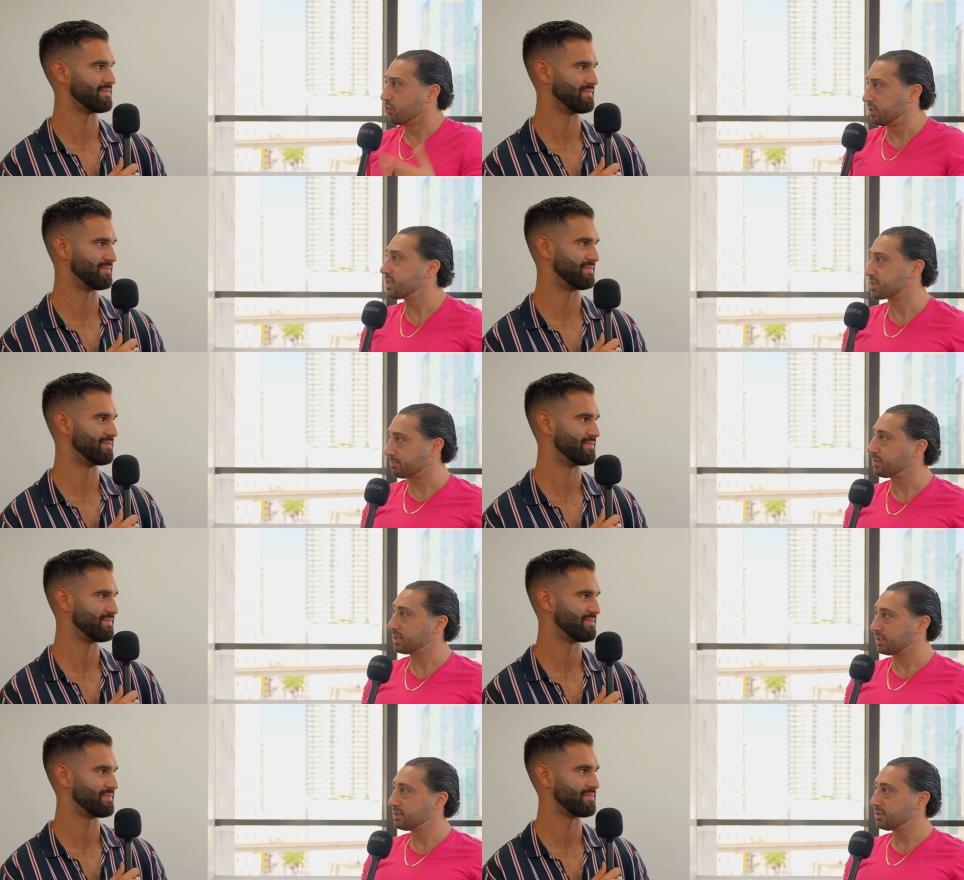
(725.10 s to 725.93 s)
Speaker 1: you're in mm.
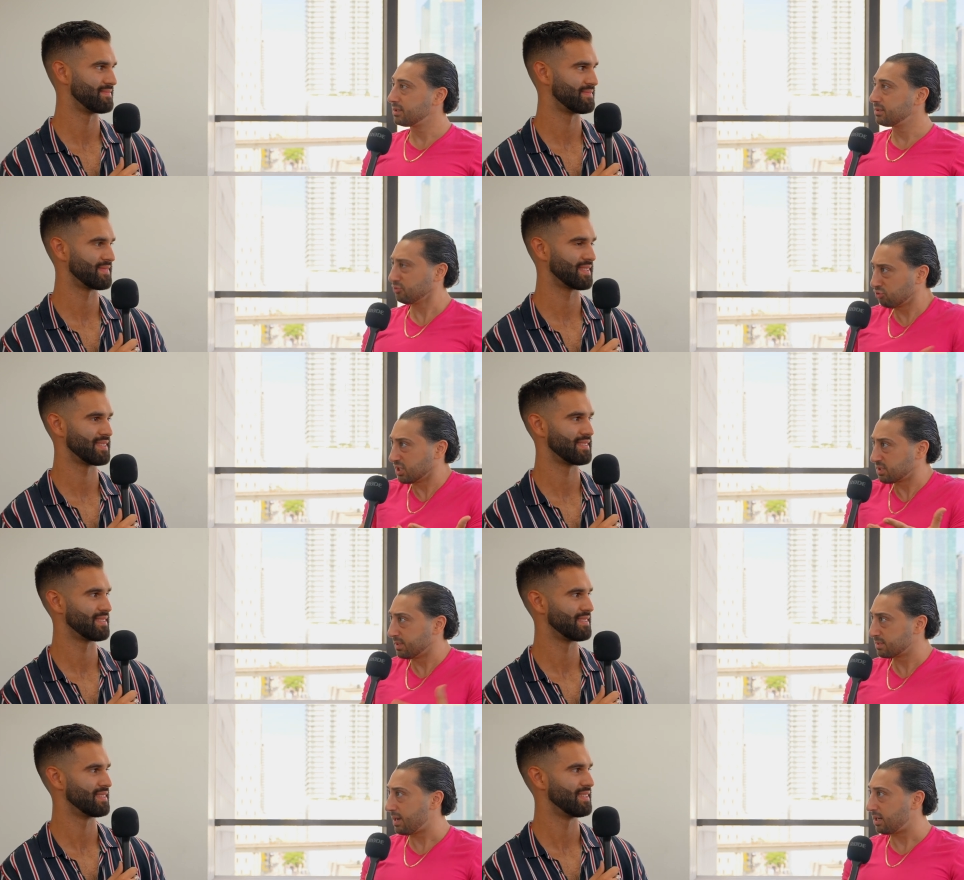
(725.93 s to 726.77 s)
discipline. That's what
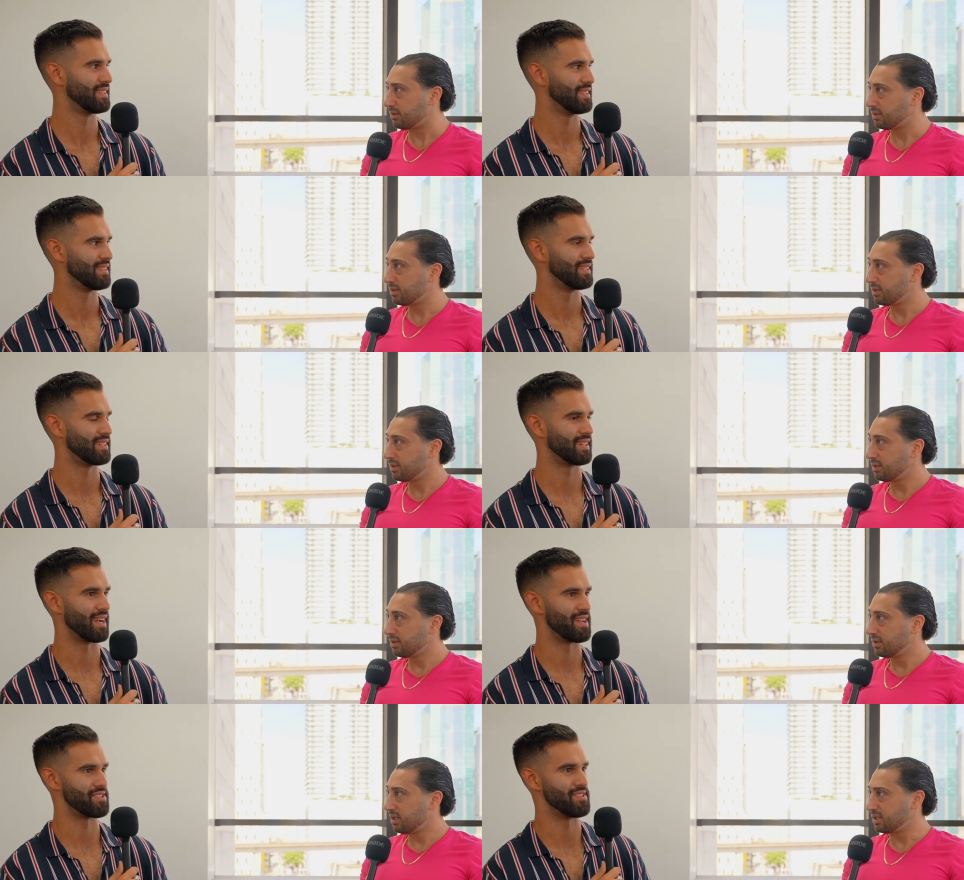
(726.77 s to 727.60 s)
discipline is about.
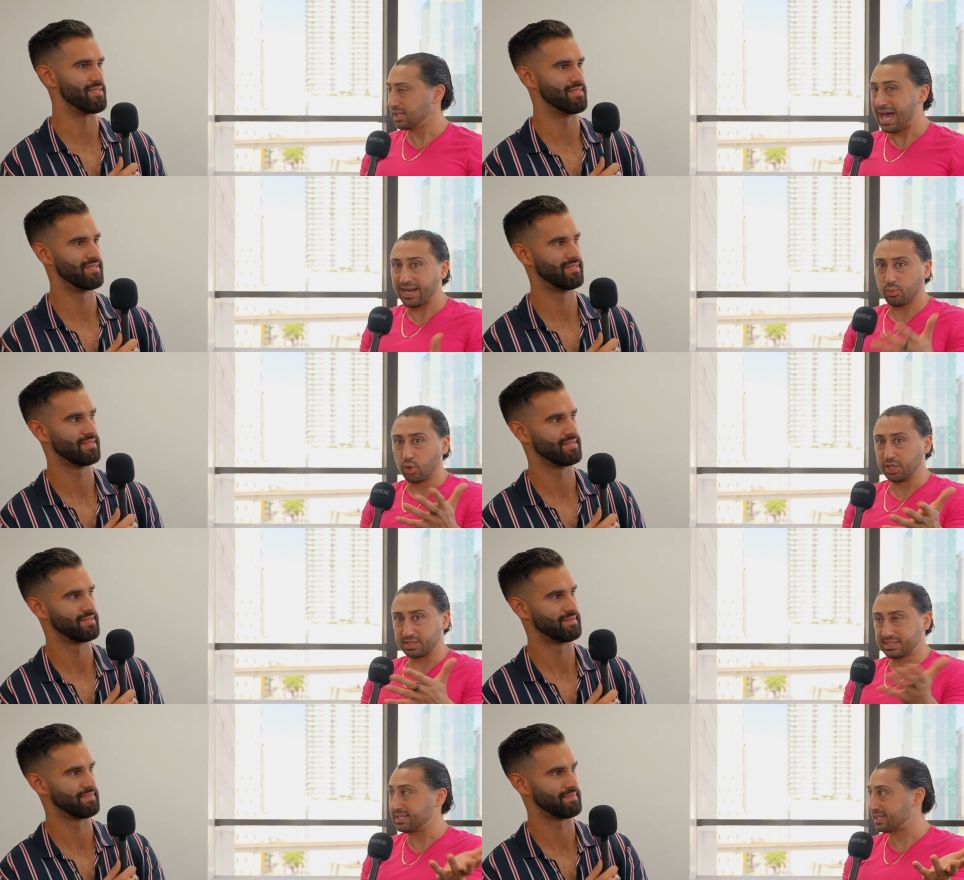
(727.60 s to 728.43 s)
Gotcha. The Latin
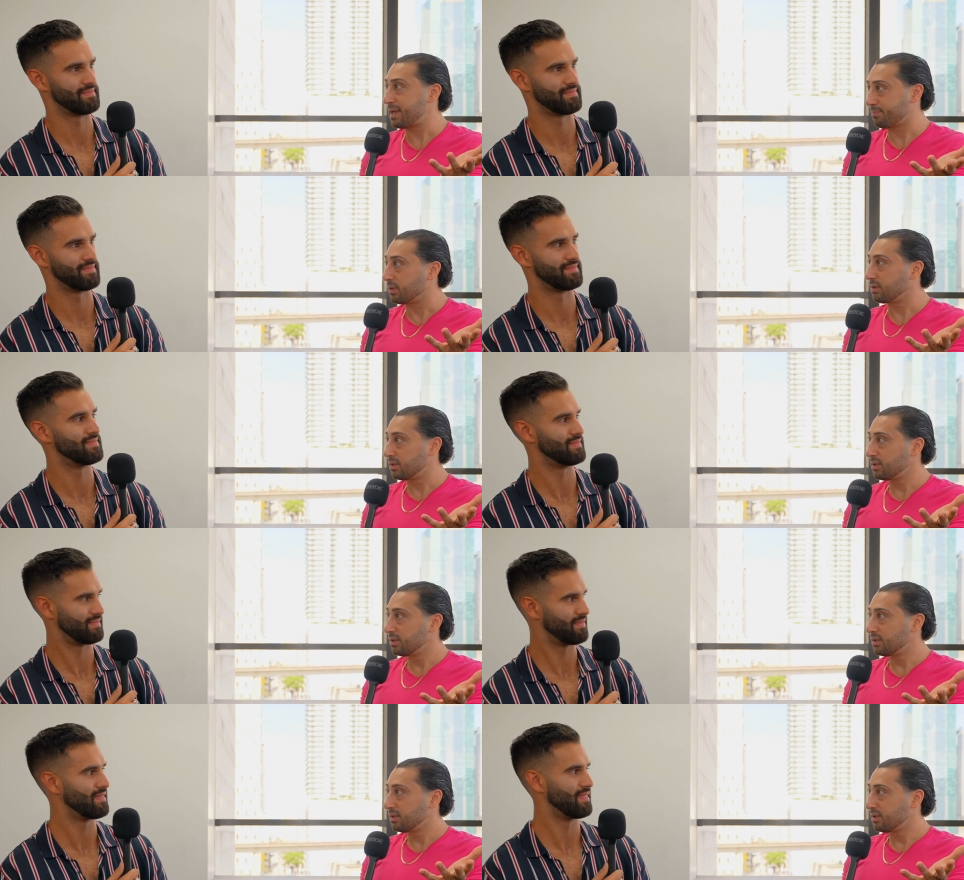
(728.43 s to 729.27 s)
word is disciple,
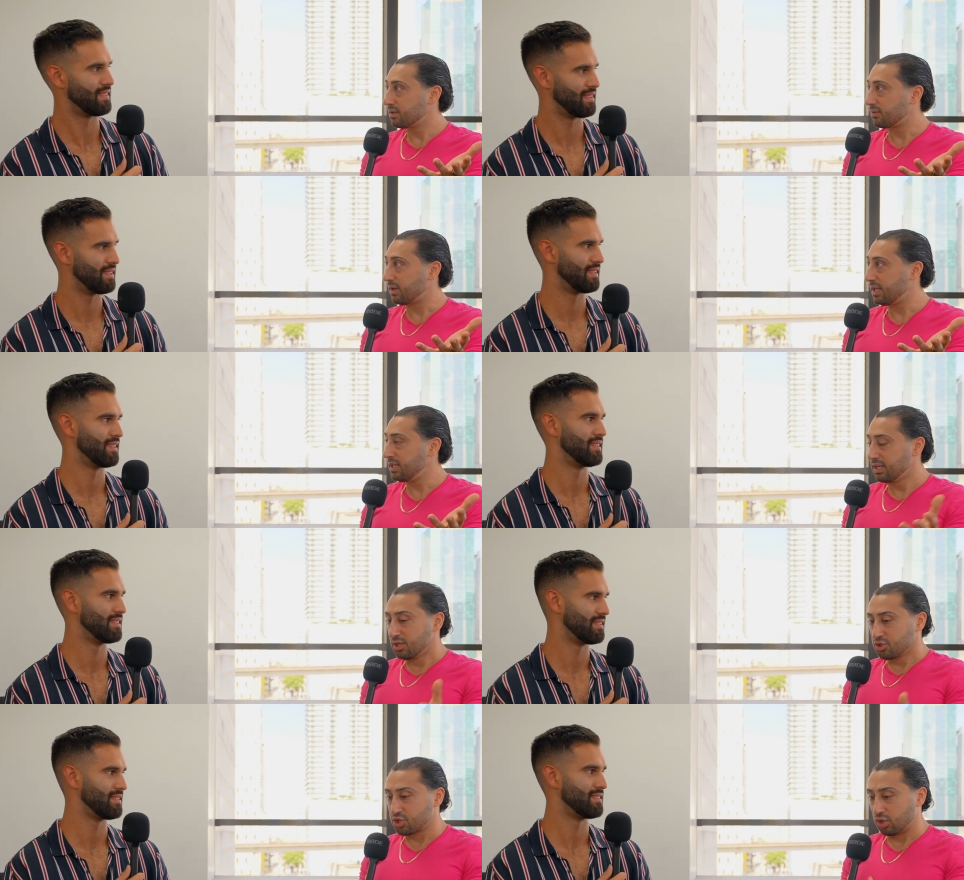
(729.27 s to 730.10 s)
right?
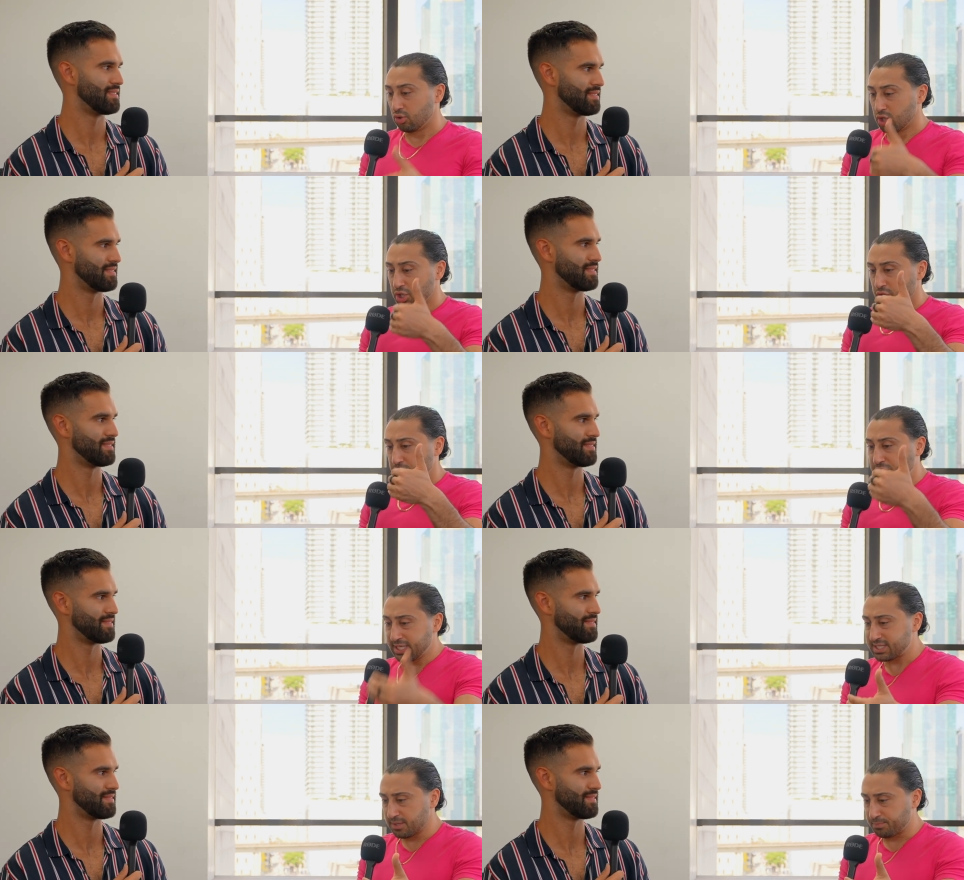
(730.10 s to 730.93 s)
So
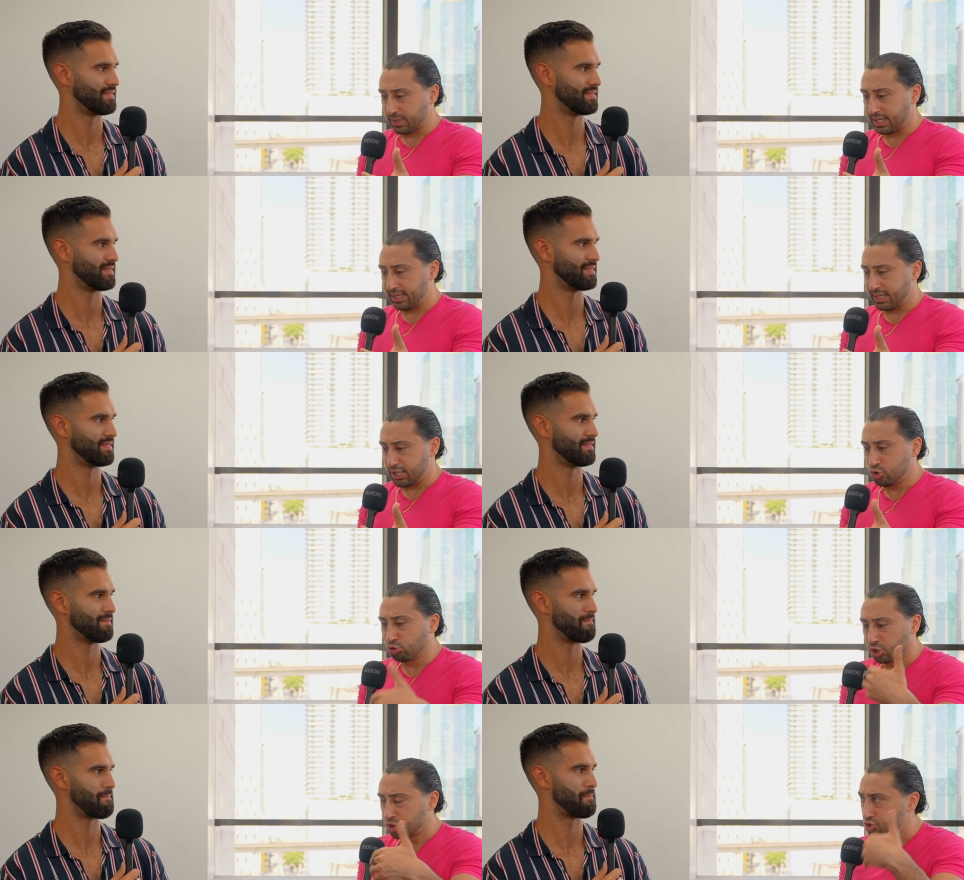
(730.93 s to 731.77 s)
discipline,
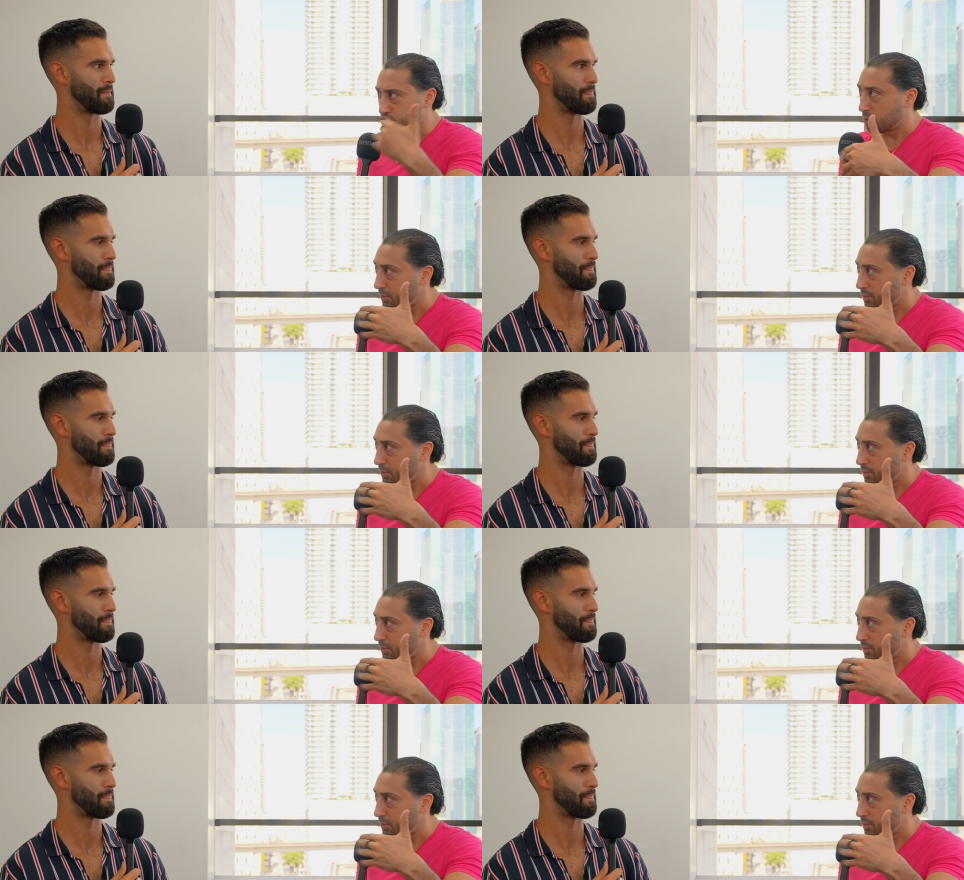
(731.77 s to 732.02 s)
you learn so